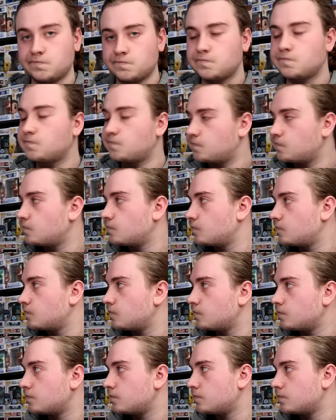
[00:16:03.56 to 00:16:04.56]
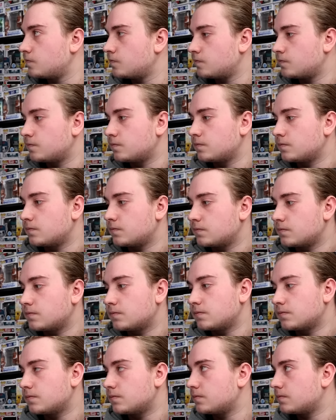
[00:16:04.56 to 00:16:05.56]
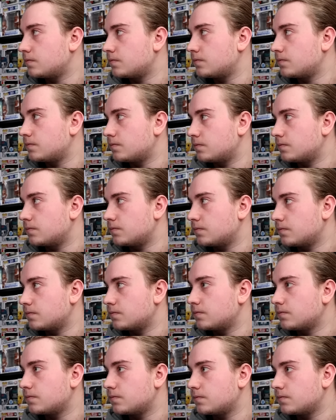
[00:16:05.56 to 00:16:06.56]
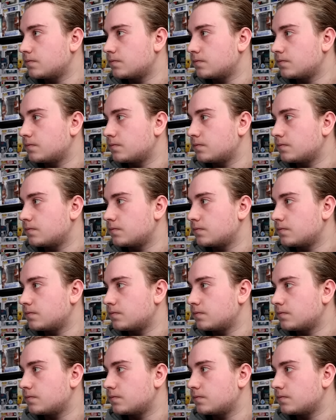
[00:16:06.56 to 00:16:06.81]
No words are spoken by the person on screen.